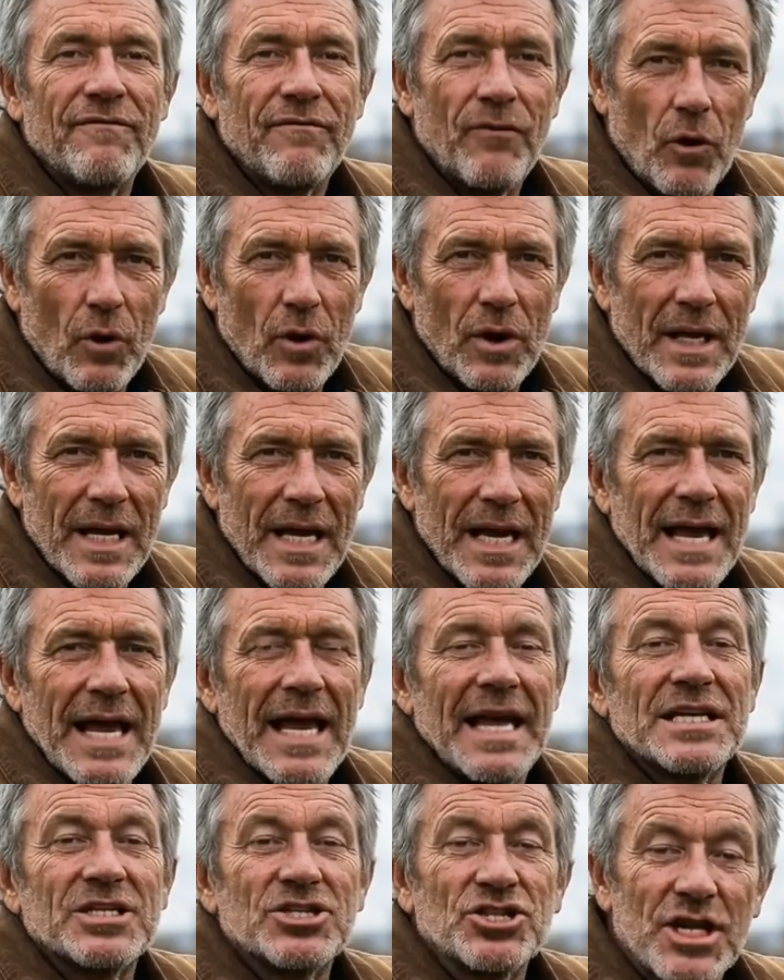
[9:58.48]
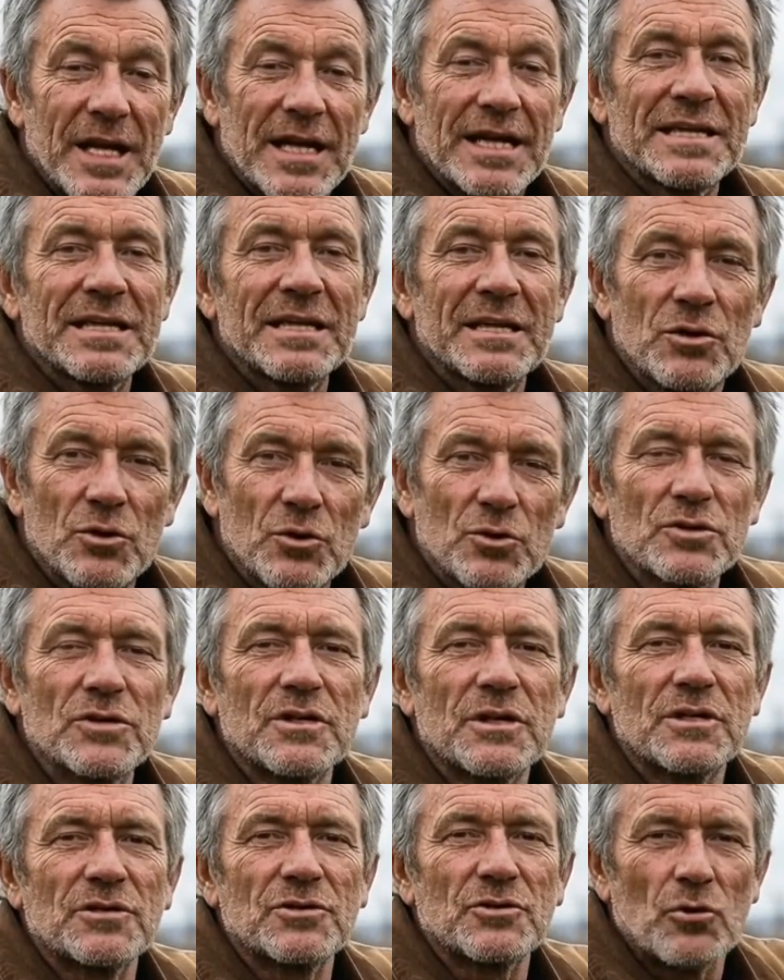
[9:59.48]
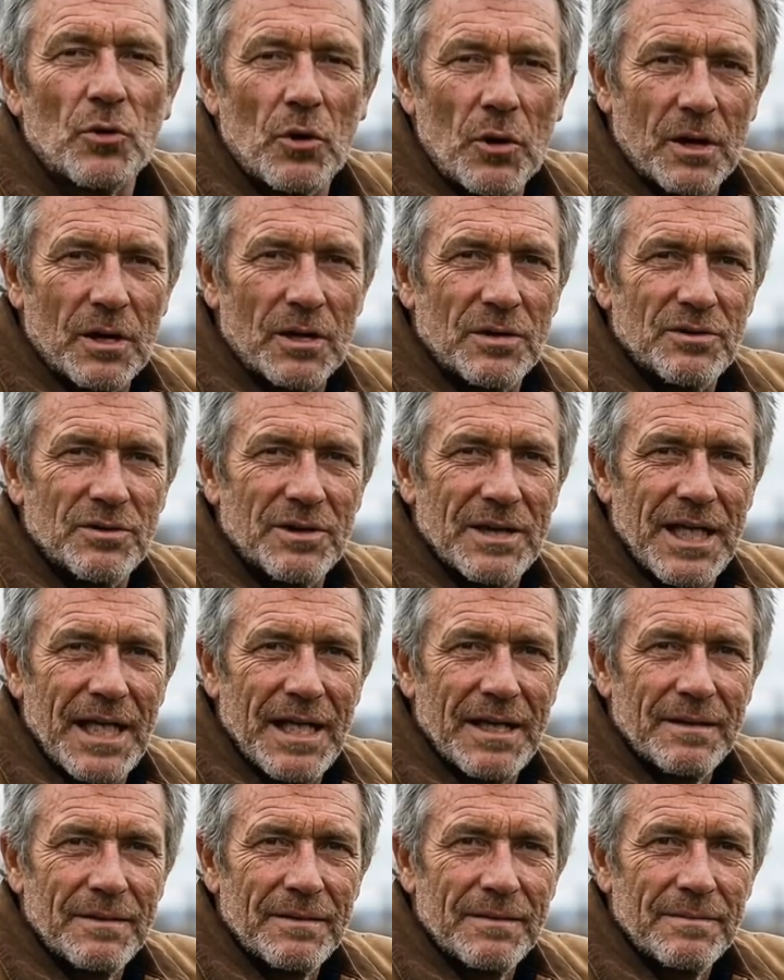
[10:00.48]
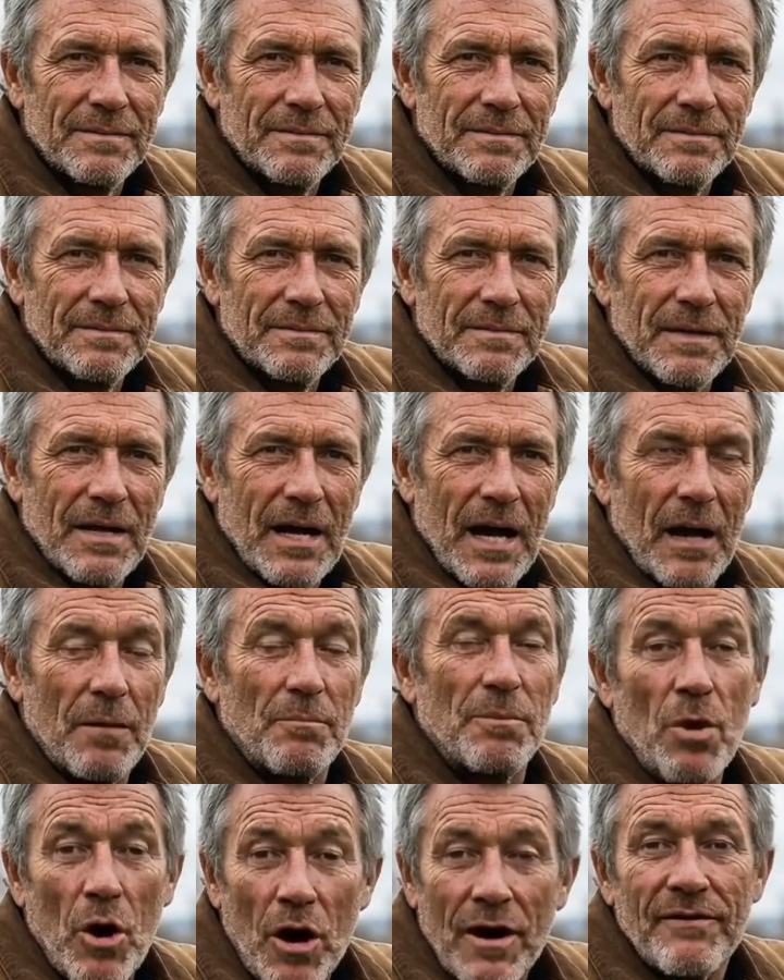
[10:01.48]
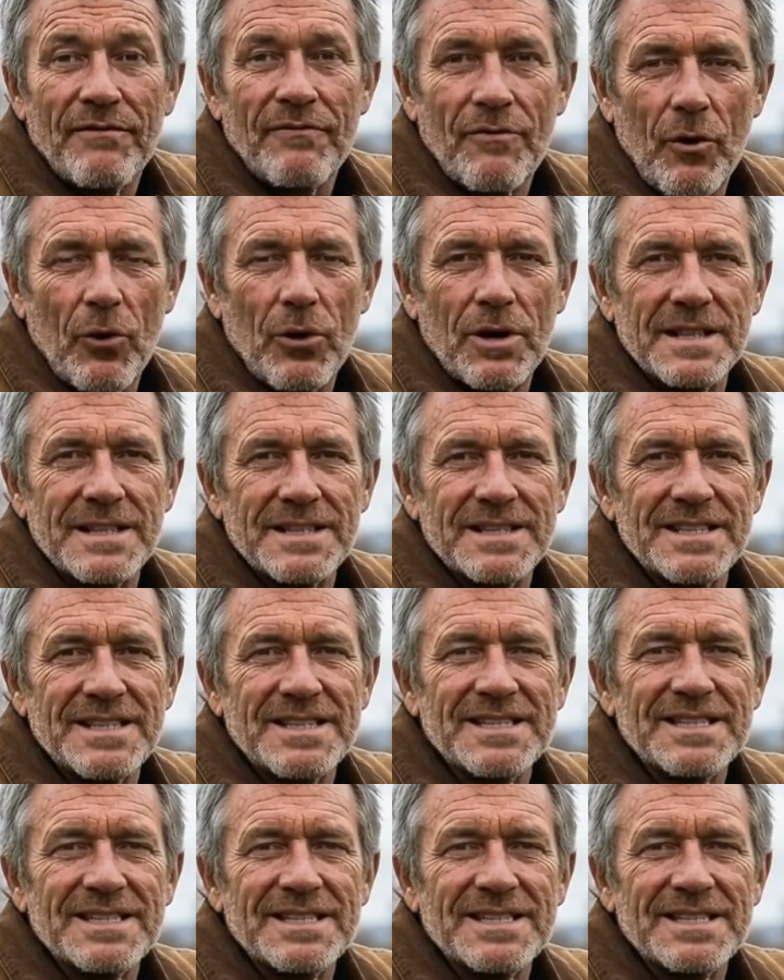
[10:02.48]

fork and gently loosen the soil underneath. A broad fork is a